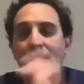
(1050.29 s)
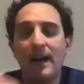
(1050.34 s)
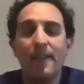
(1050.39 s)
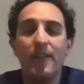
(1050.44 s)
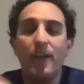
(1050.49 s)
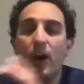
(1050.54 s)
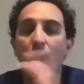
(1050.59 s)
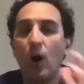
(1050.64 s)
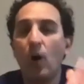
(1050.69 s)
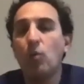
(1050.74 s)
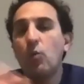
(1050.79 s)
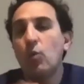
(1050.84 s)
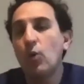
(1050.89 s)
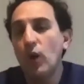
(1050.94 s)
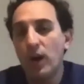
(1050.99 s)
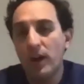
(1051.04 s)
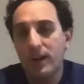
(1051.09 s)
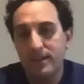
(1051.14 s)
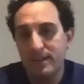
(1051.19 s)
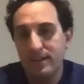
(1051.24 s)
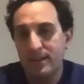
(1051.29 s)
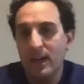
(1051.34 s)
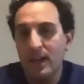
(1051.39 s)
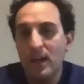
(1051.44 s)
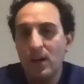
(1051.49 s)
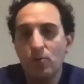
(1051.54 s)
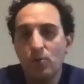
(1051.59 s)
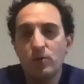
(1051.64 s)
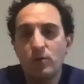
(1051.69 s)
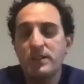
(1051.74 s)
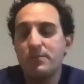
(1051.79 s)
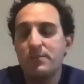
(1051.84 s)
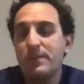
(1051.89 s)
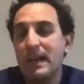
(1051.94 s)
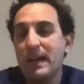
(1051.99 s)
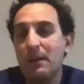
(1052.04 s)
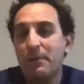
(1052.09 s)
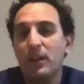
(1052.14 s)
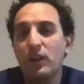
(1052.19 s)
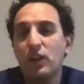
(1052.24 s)
and the whole works will just
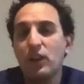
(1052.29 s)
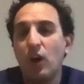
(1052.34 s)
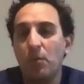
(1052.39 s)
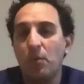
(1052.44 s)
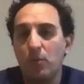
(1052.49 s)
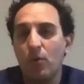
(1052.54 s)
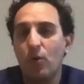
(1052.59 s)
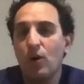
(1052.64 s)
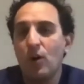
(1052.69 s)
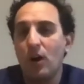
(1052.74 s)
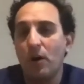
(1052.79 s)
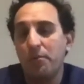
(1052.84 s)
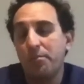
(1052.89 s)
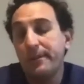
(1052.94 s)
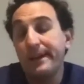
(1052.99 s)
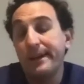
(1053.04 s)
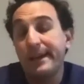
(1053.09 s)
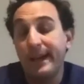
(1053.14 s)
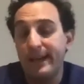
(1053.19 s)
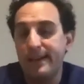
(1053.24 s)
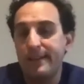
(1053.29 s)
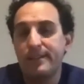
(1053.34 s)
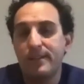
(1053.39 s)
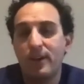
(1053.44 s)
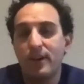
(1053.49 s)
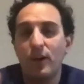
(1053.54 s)
become a lot more complicated.